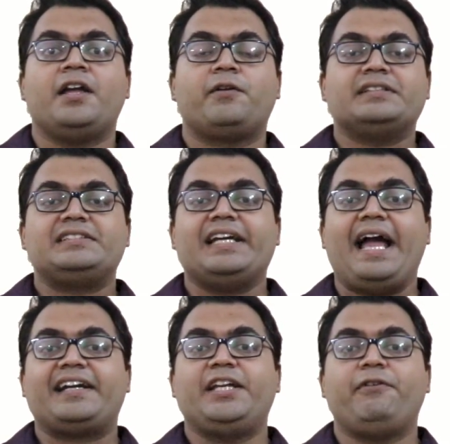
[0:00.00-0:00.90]
you can say,
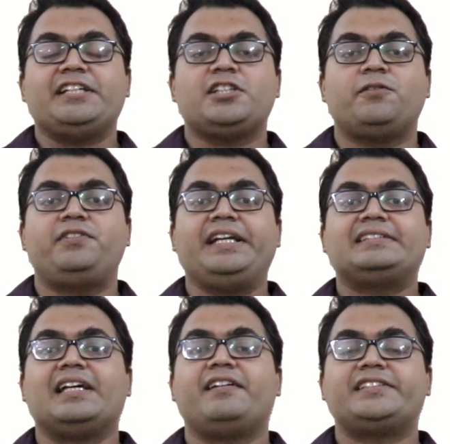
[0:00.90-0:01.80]
activation of T
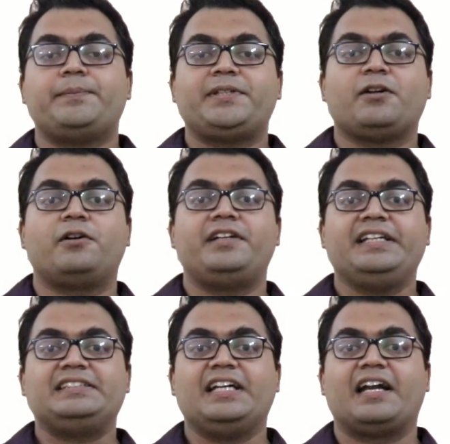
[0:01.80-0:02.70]
cell receptor or
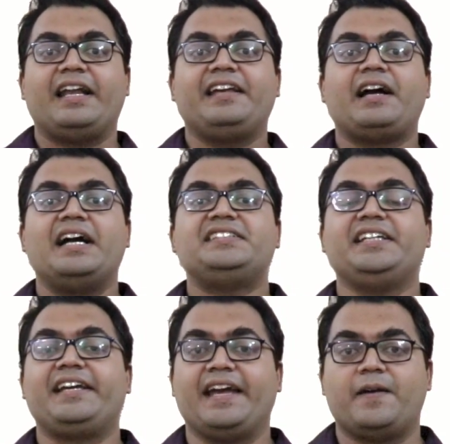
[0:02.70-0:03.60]
TCR like
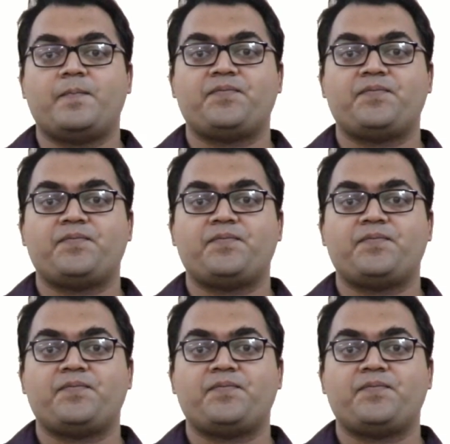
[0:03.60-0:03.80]
ITK.